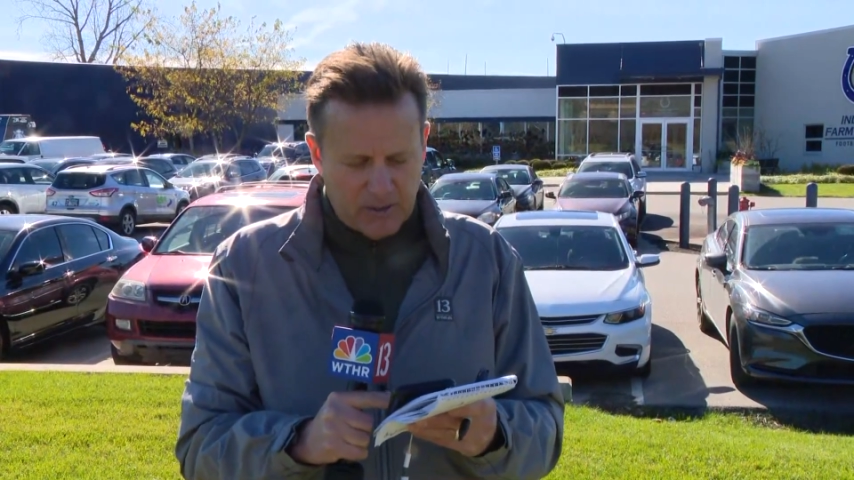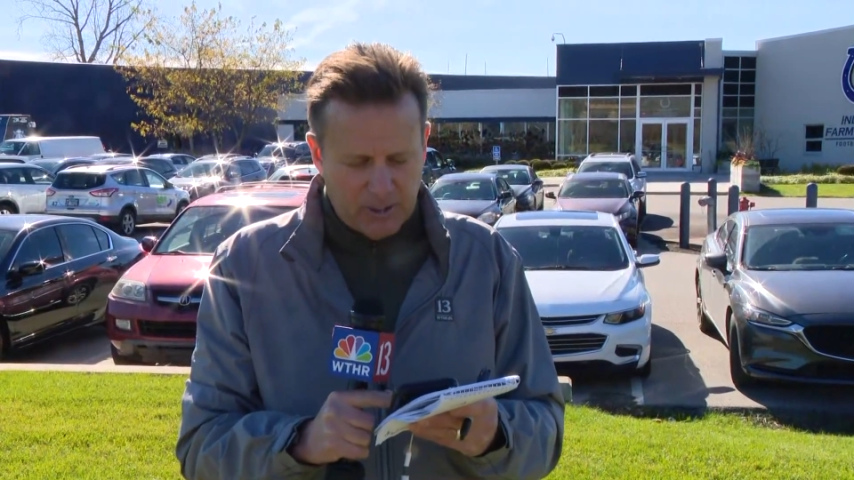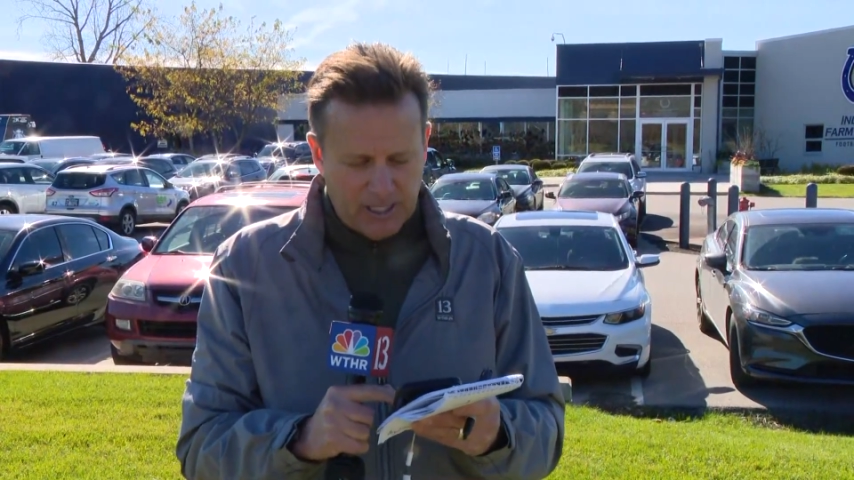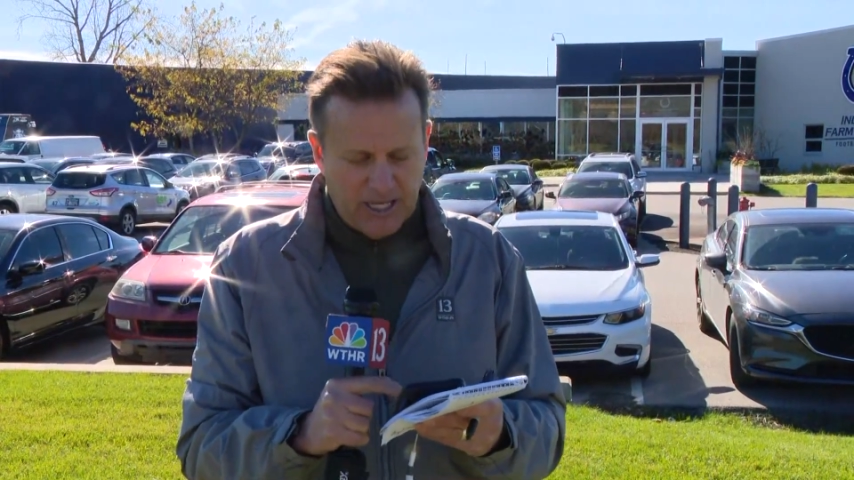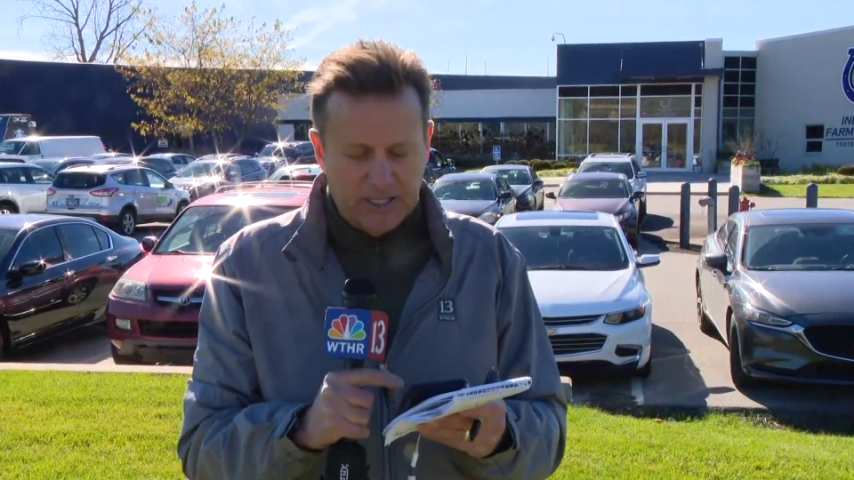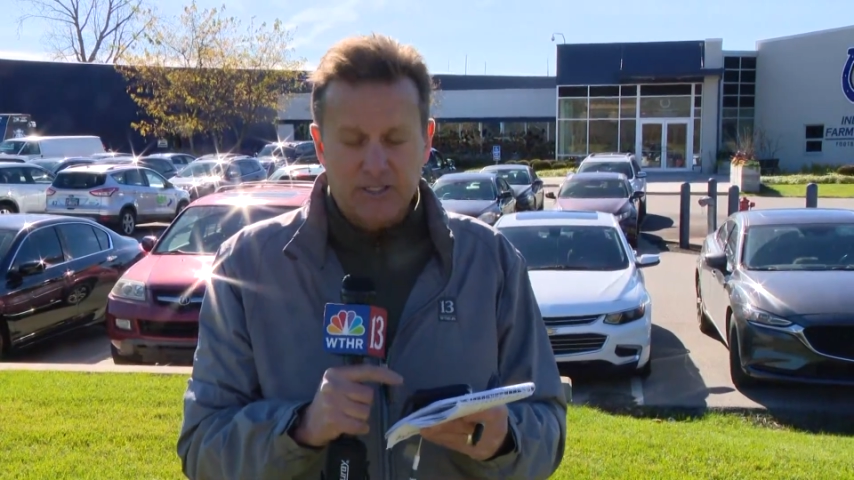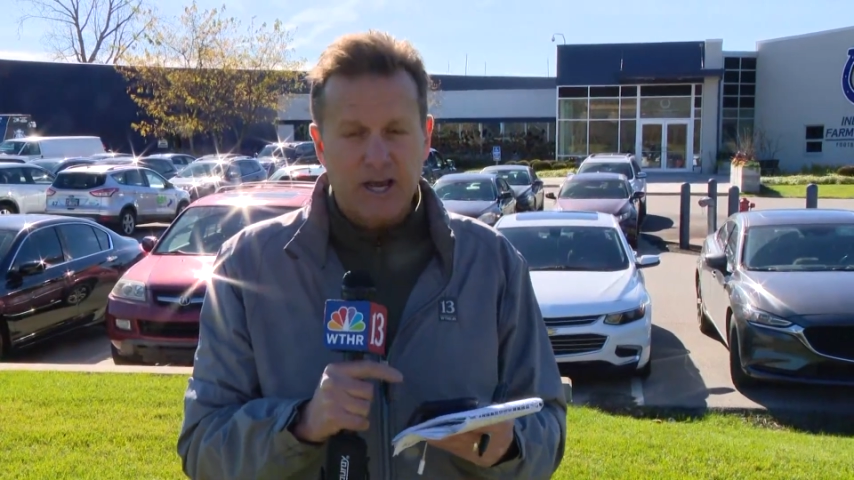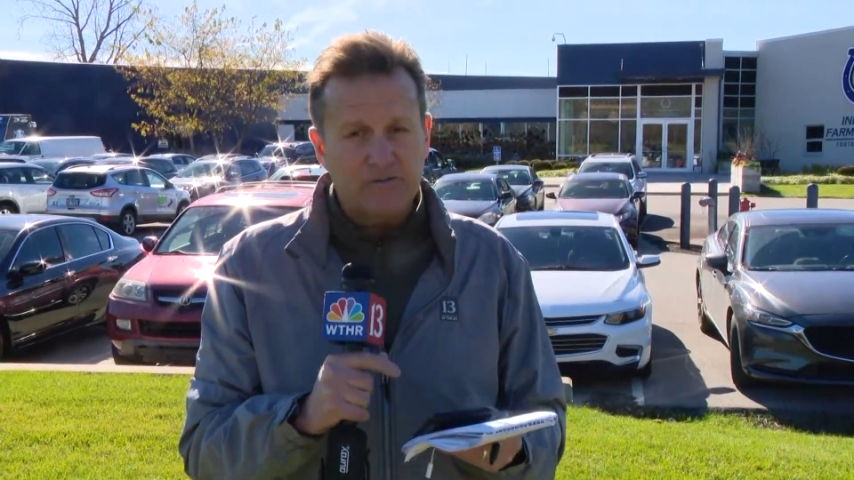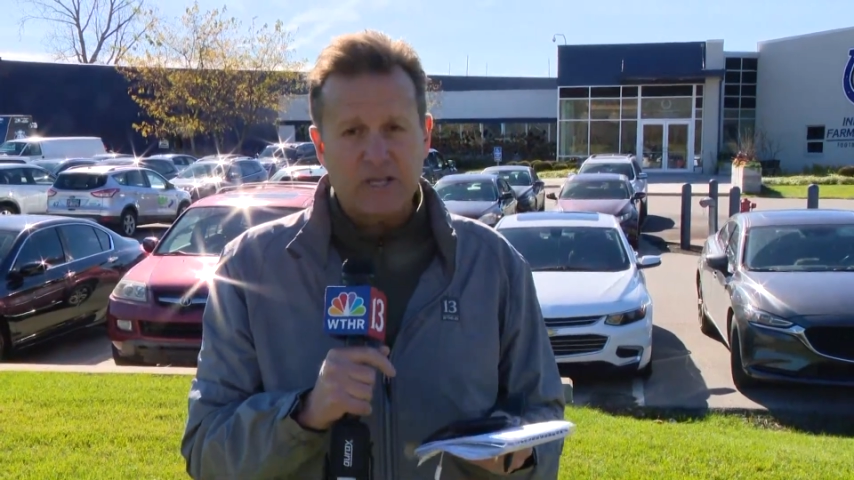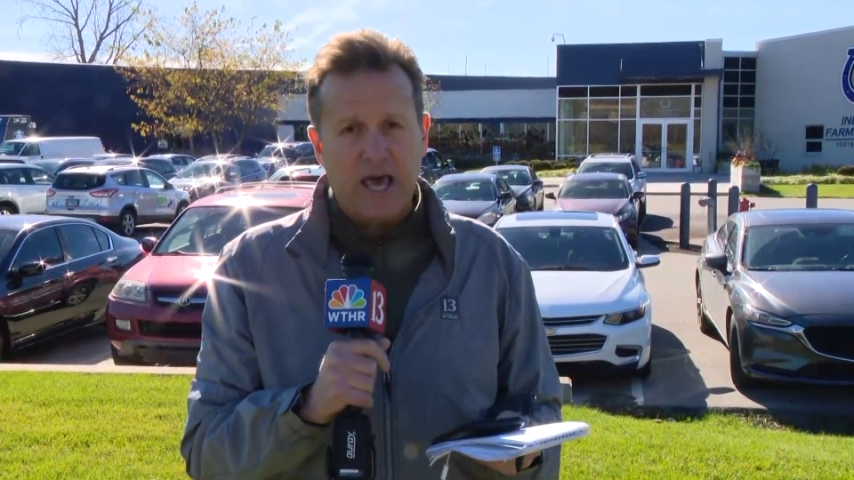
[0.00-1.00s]
But again,
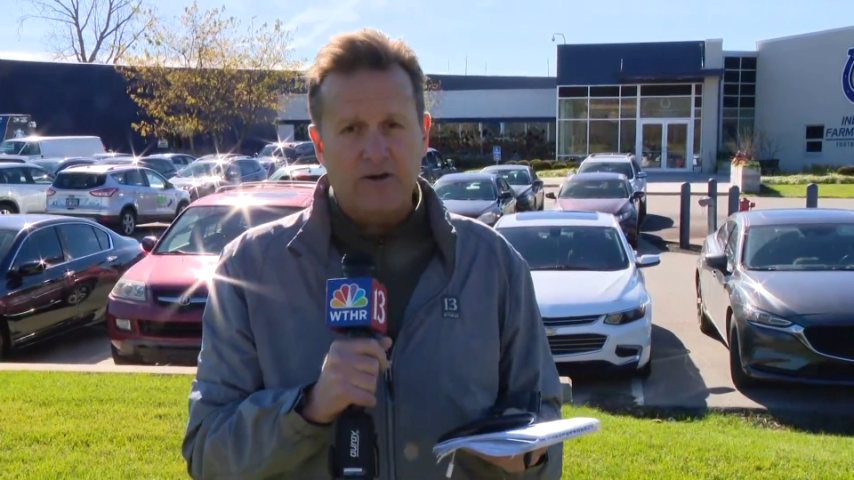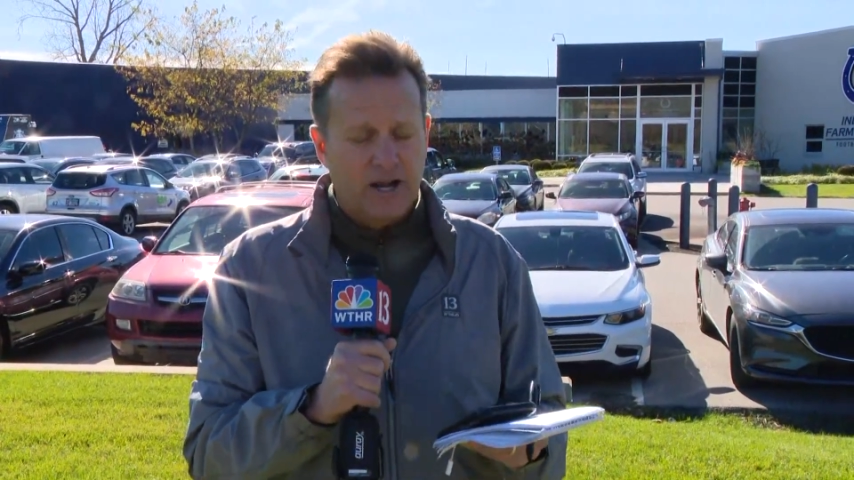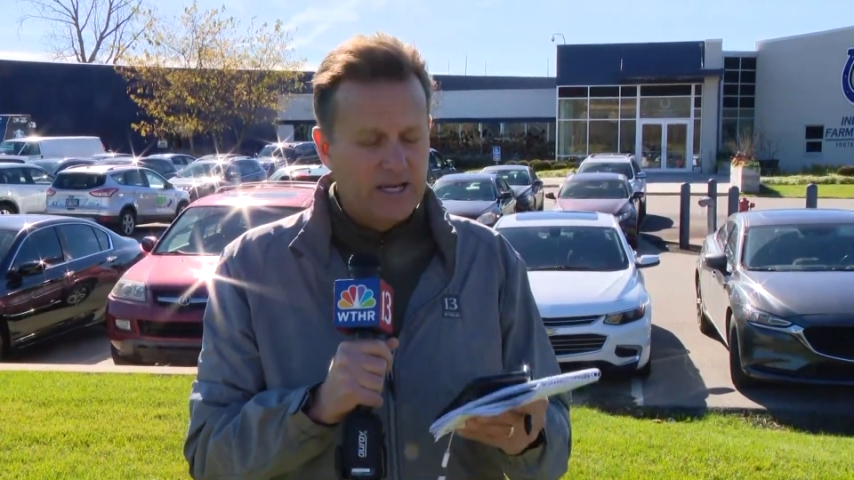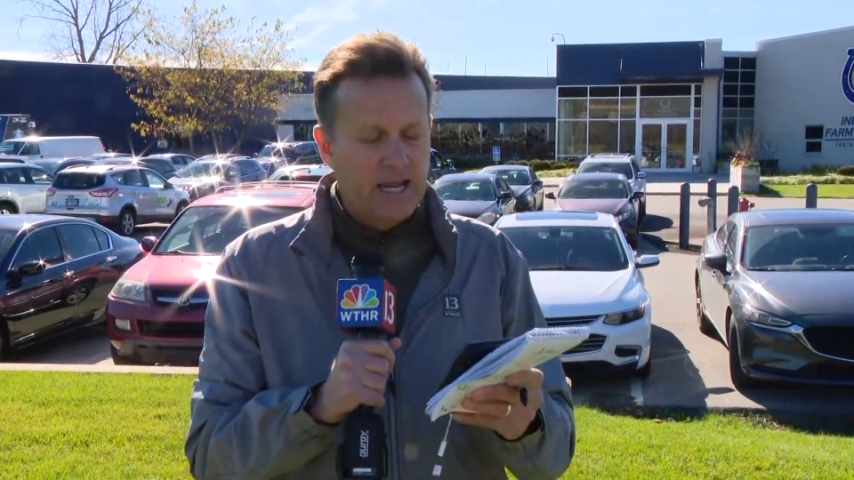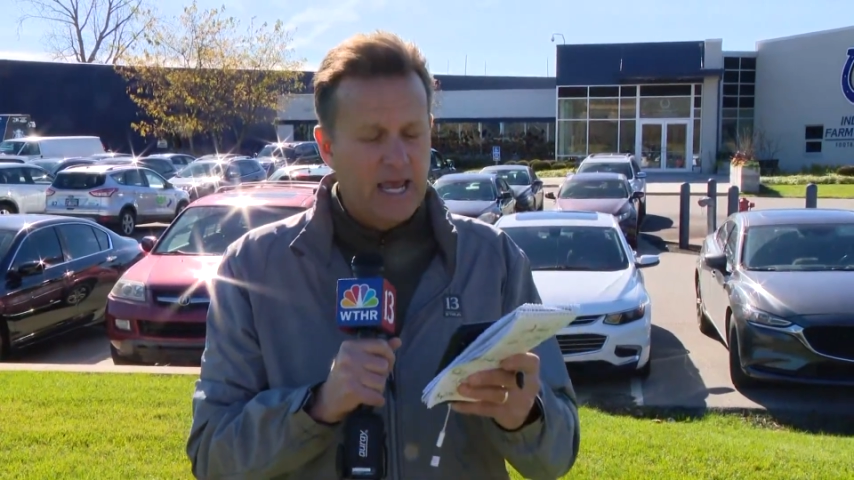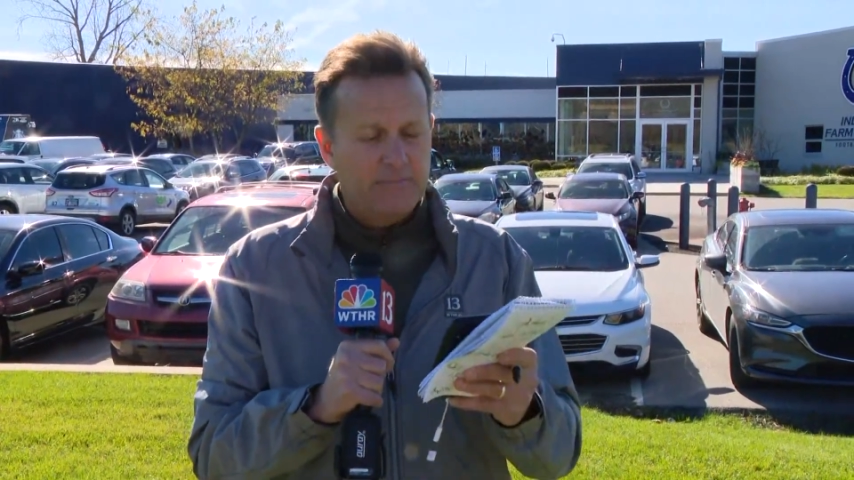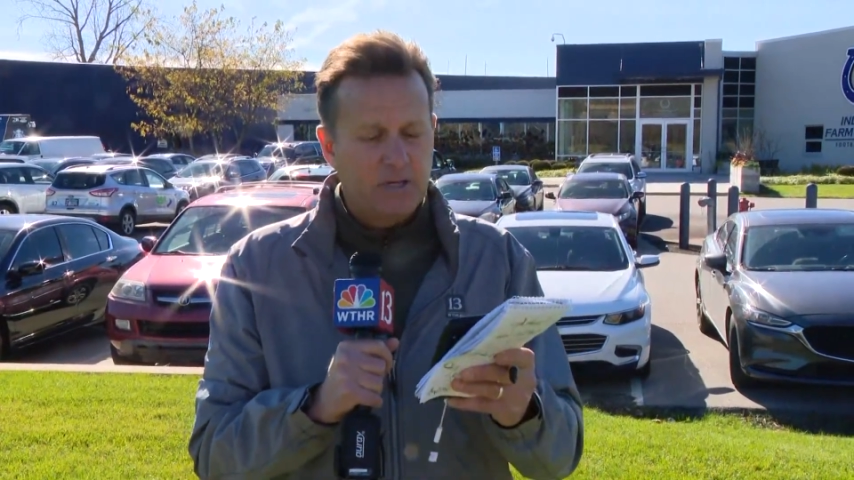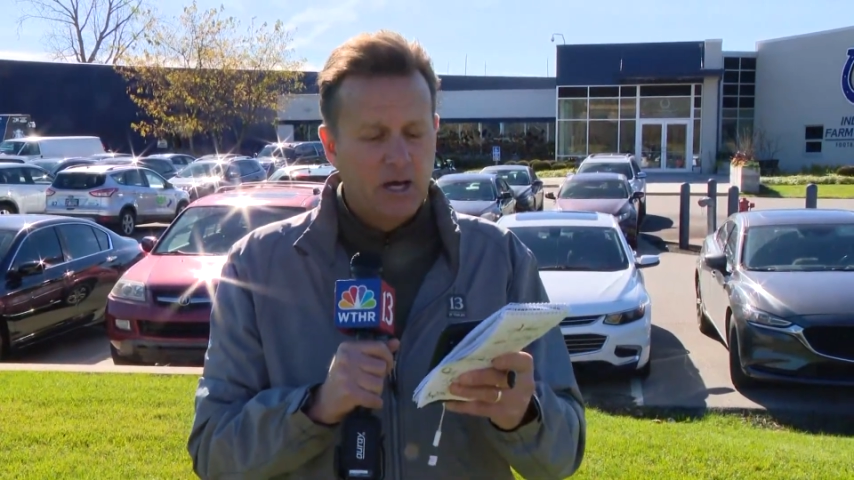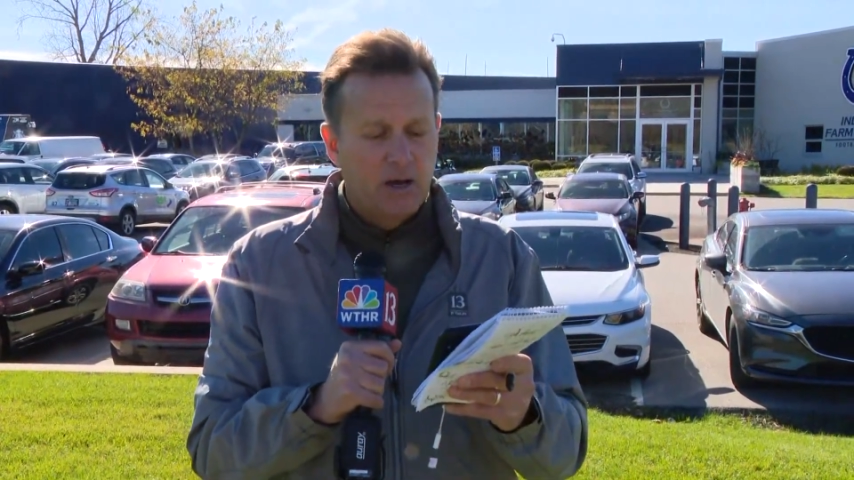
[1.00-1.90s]
Jeff Saturday named